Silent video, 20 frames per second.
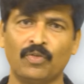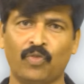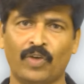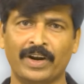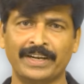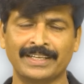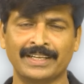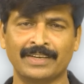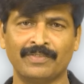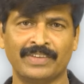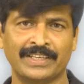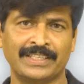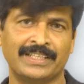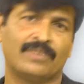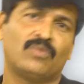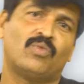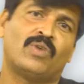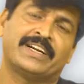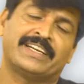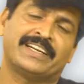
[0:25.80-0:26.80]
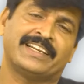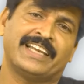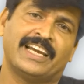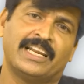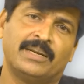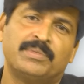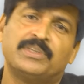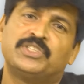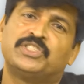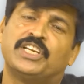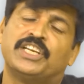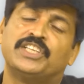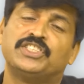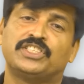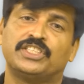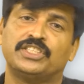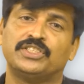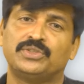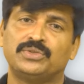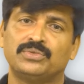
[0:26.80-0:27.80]
of water whether water can be
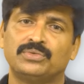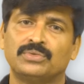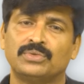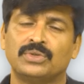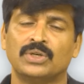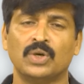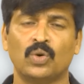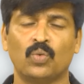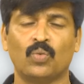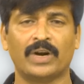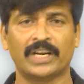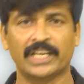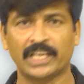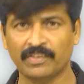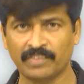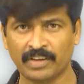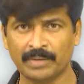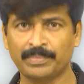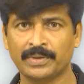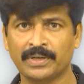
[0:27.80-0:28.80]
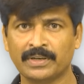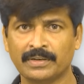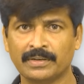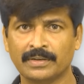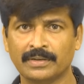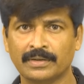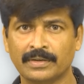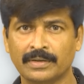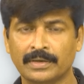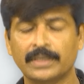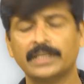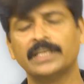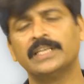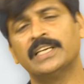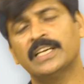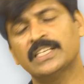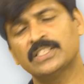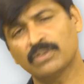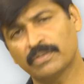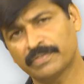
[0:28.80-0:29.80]
changed into water vapor?
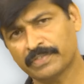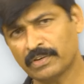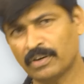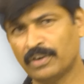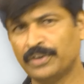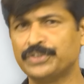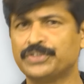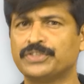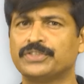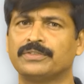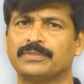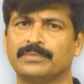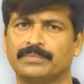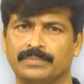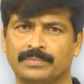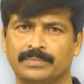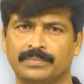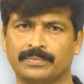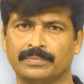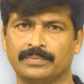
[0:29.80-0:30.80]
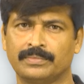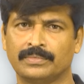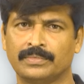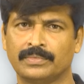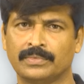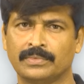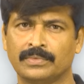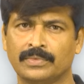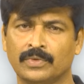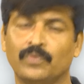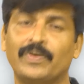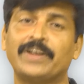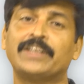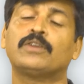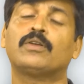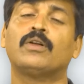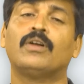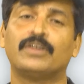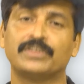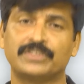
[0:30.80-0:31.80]
Yes, of course. Wet
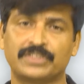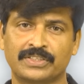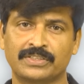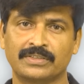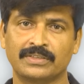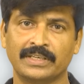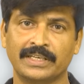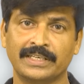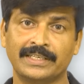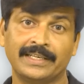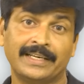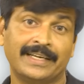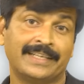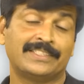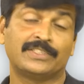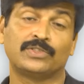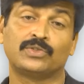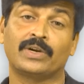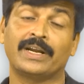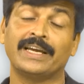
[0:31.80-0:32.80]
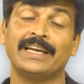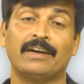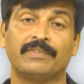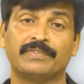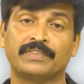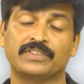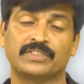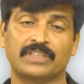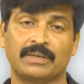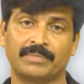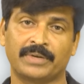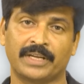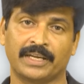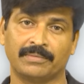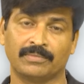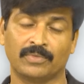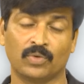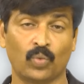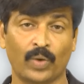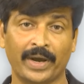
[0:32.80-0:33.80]
cloths, it gets dry after some
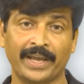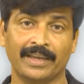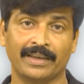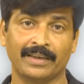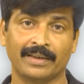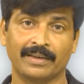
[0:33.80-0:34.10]
time. Why?